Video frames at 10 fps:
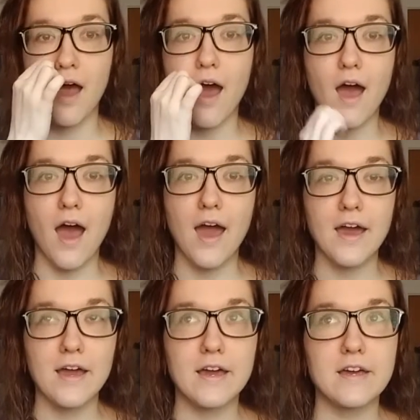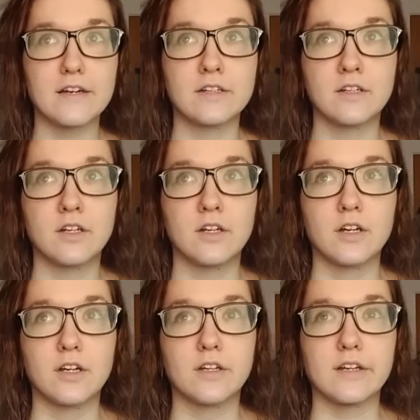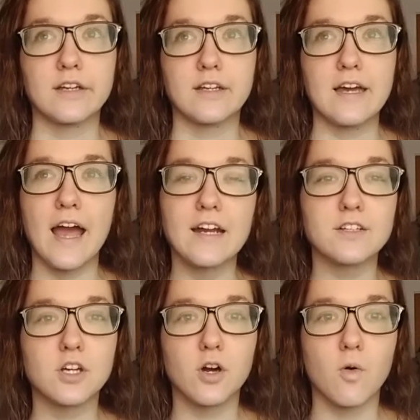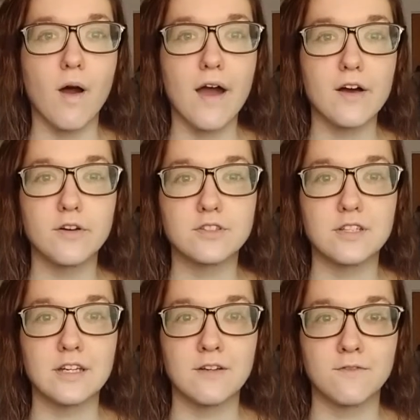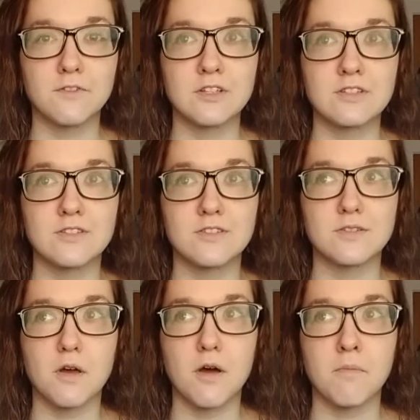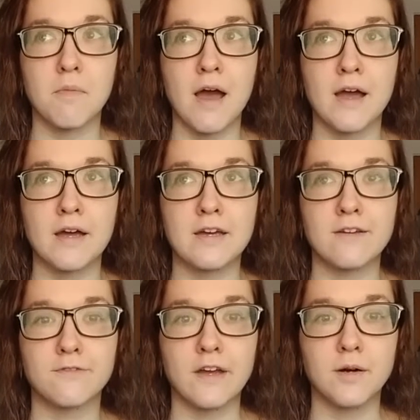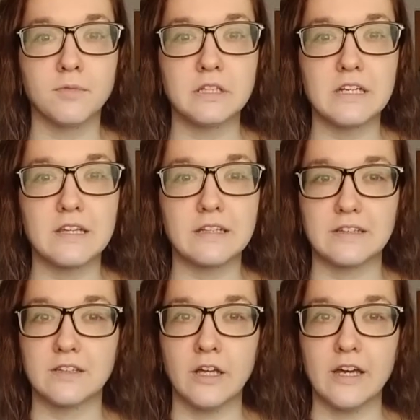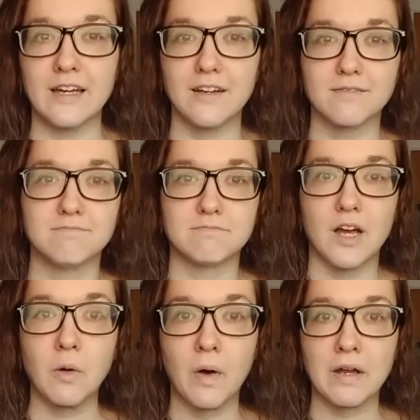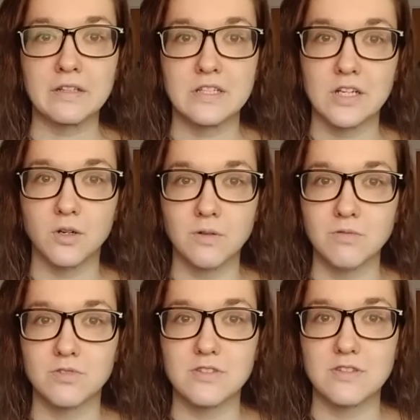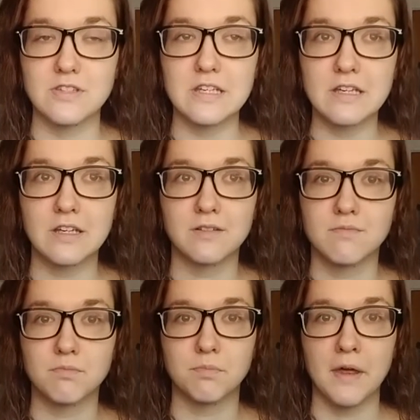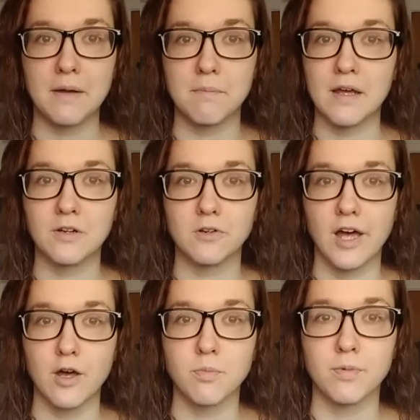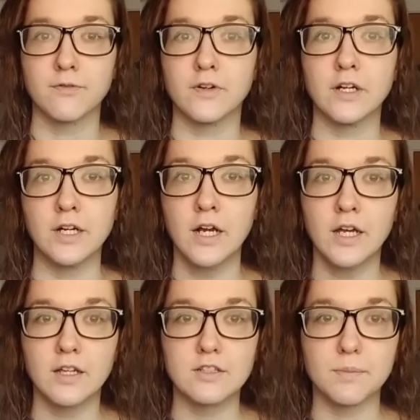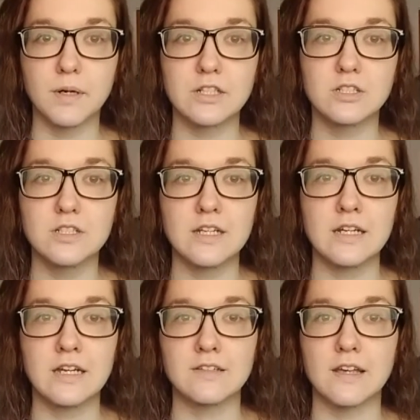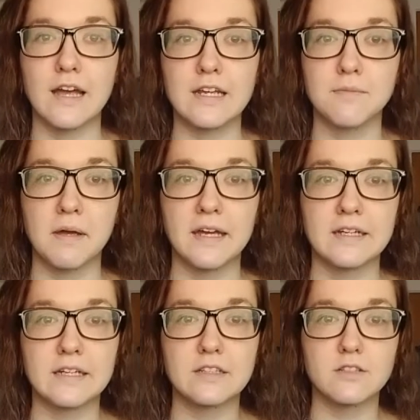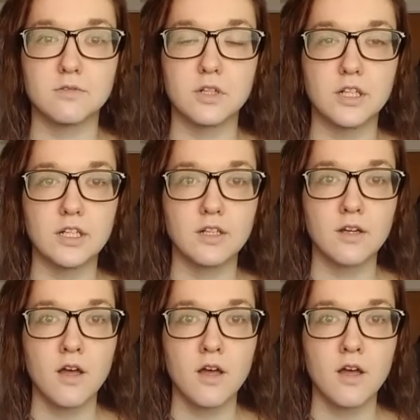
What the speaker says: kind of took a while to convince my family that I wanted to go seek medical help for depression and anxiety and panic disorder.